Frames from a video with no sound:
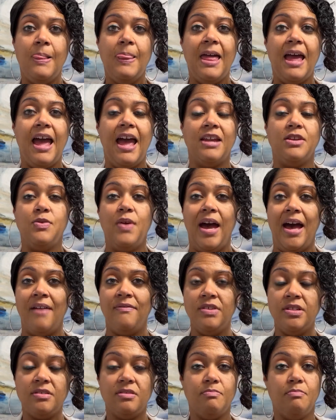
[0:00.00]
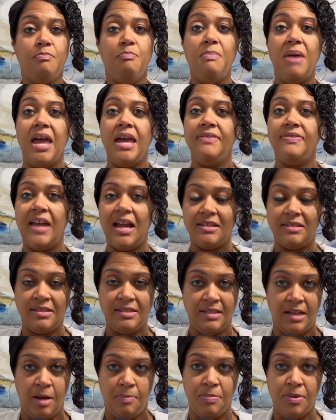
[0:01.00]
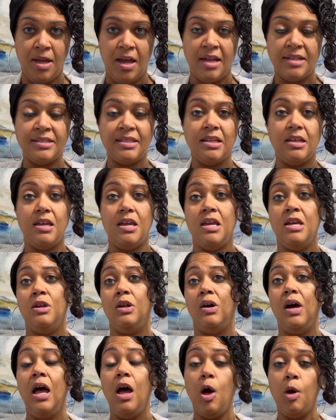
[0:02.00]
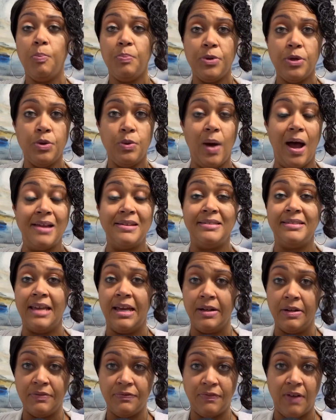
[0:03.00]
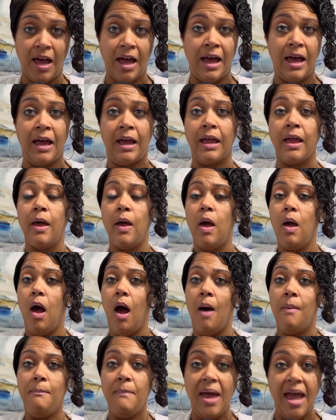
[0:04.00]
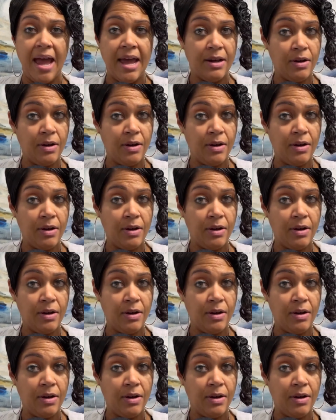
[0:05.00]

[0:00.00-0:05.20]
and you haven't made that step yet. It'll help you identify a man